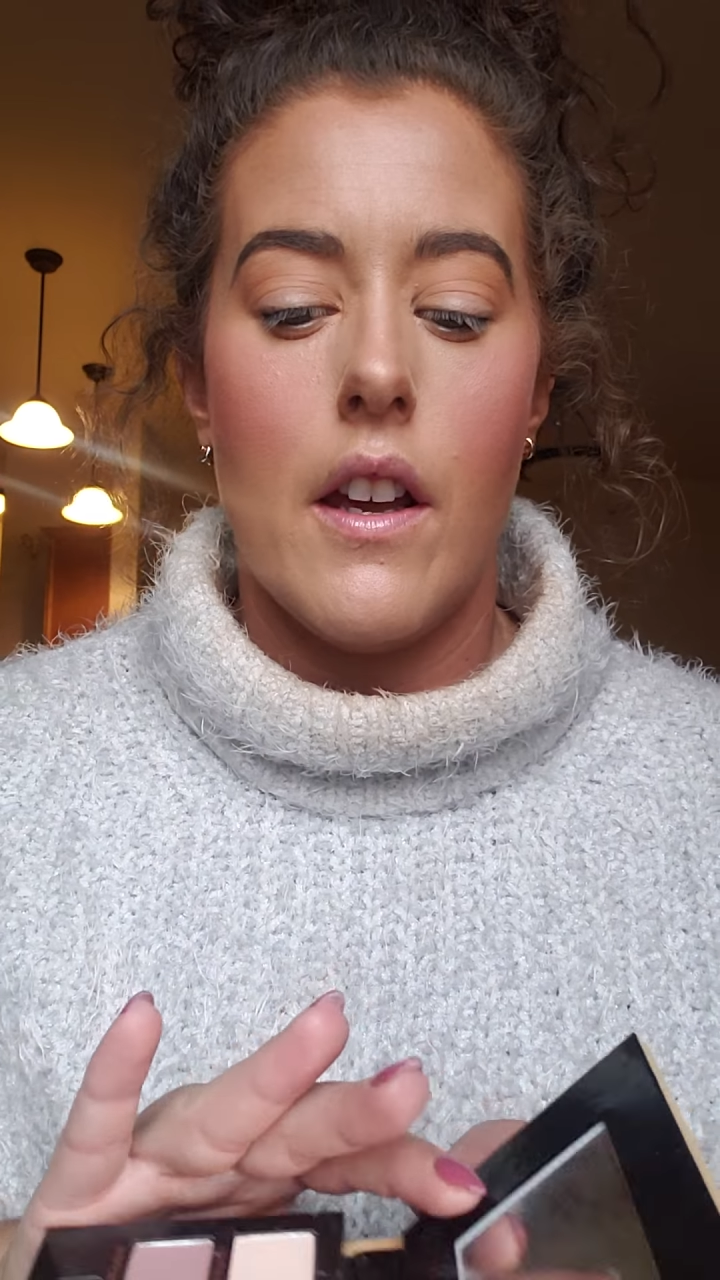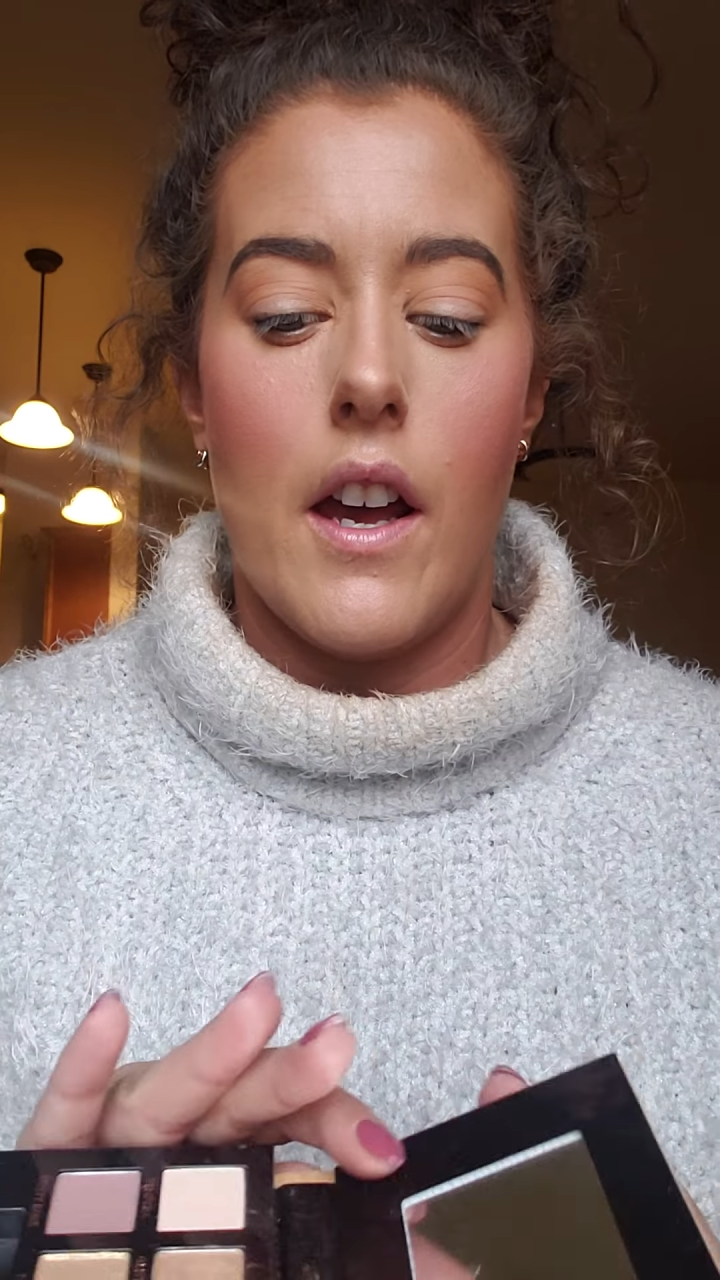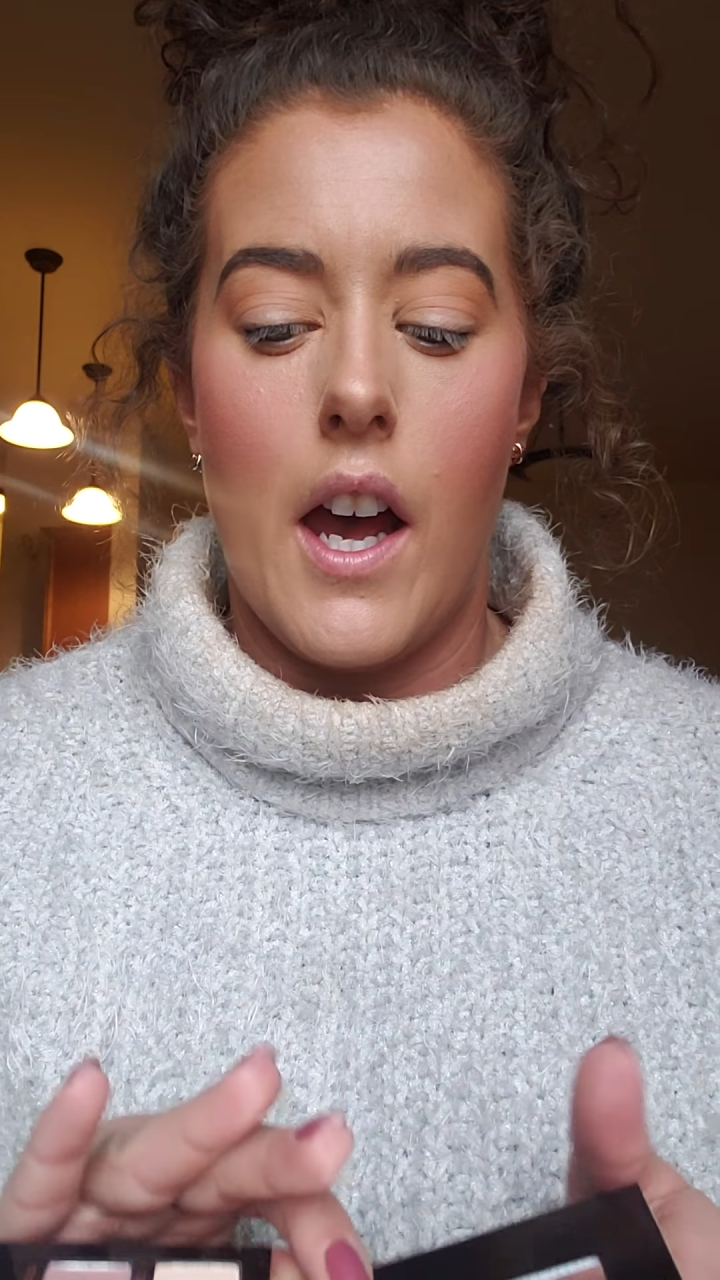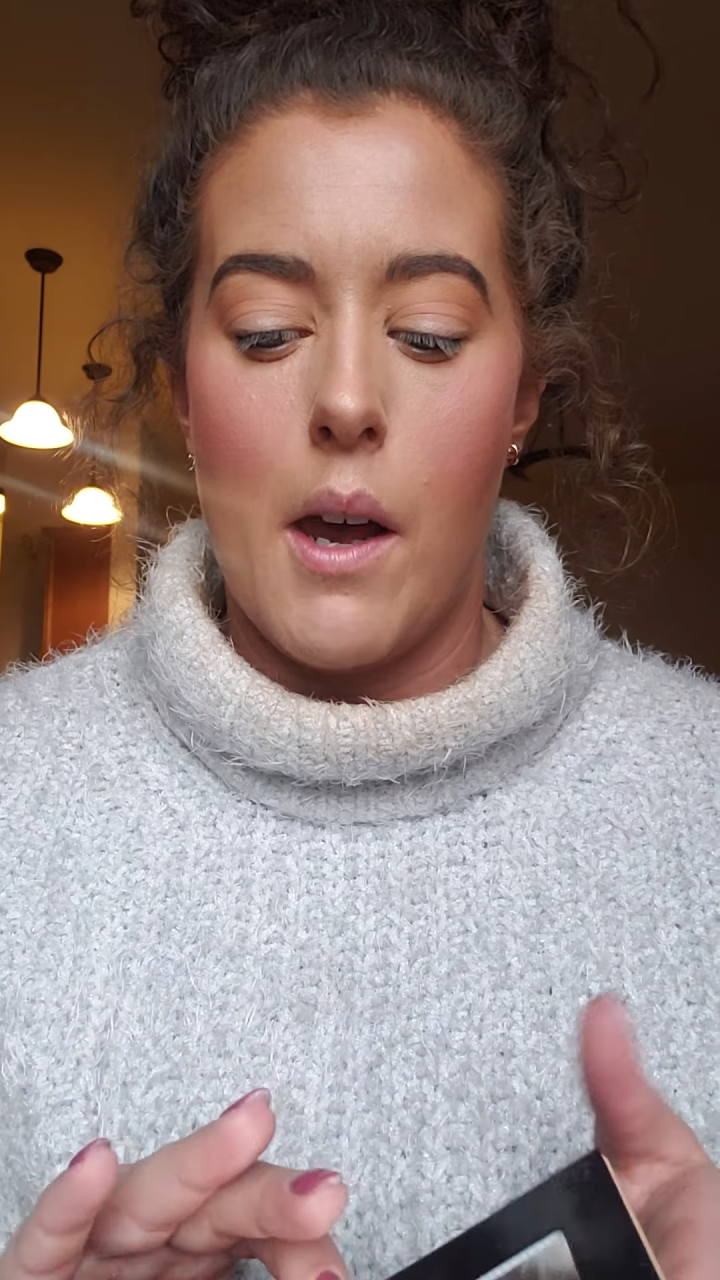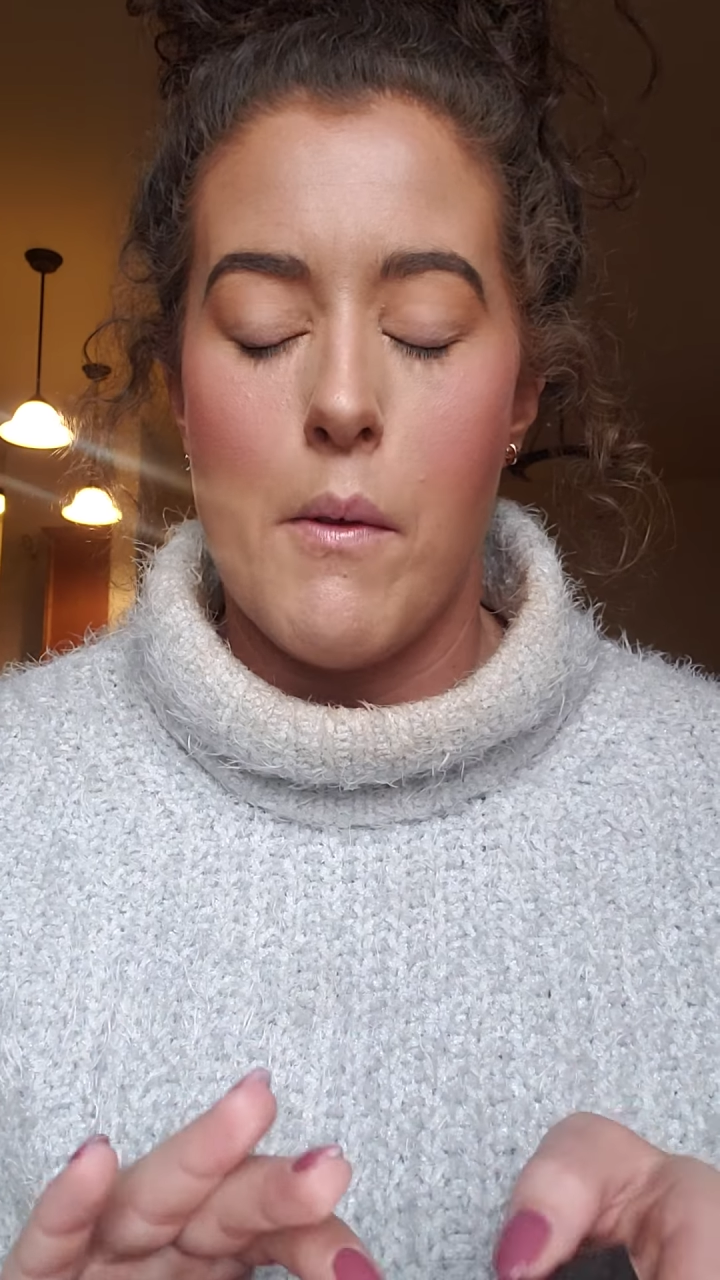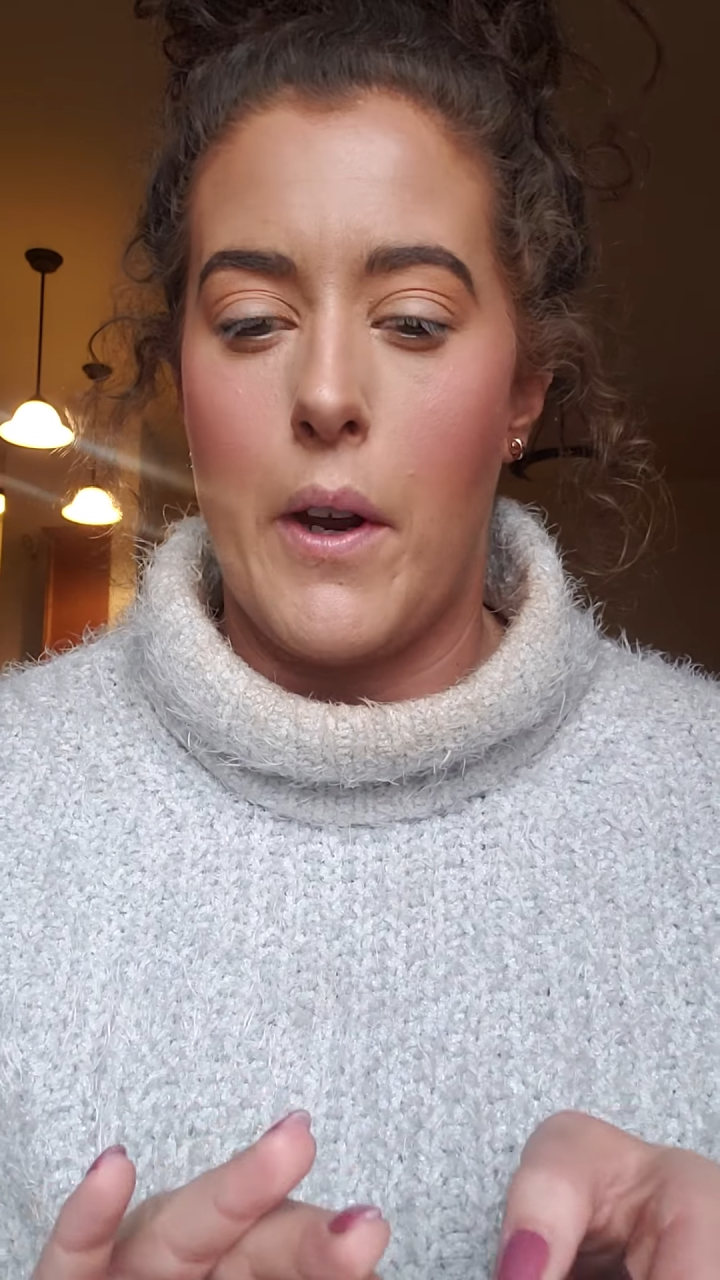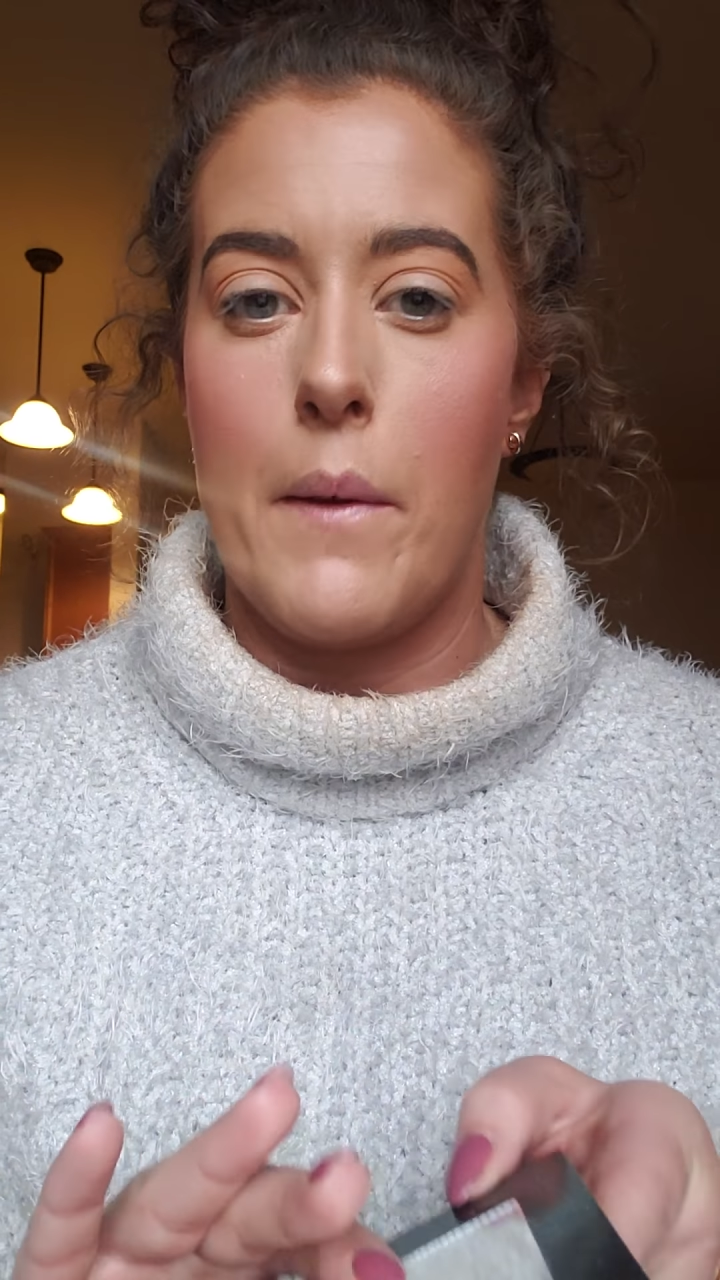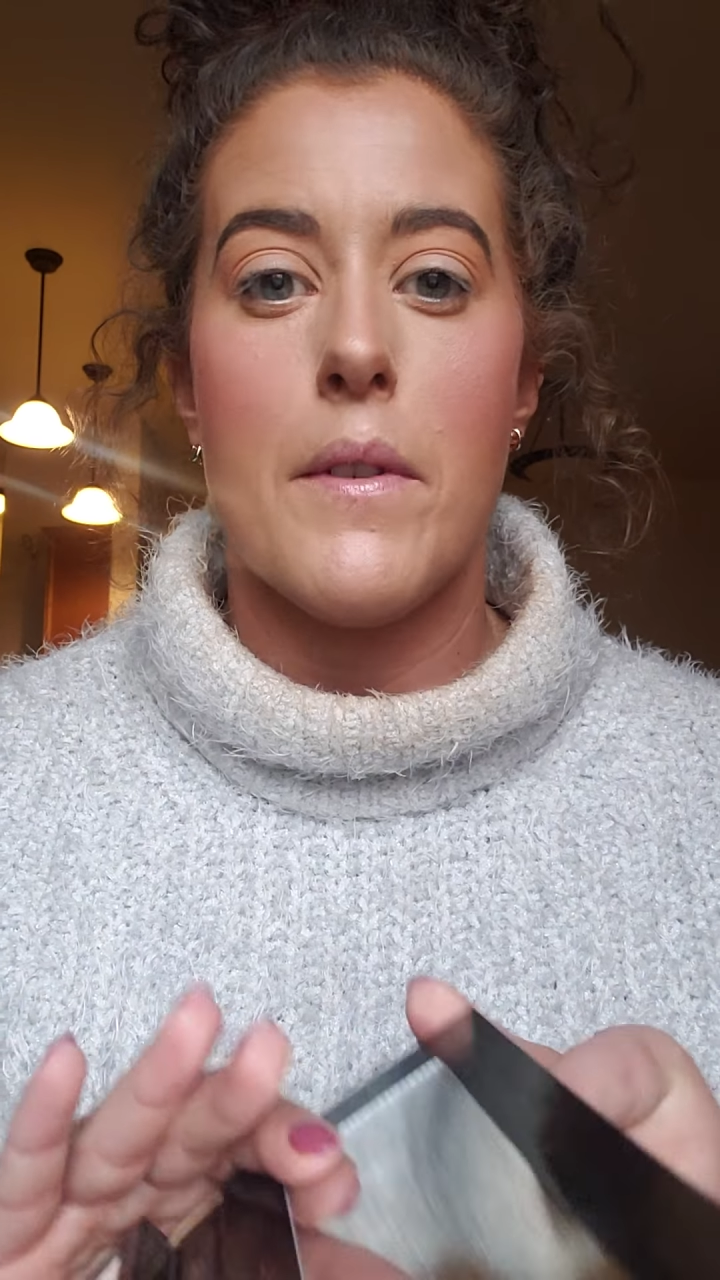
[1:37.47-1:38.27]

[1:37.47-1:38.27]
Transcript: Okay,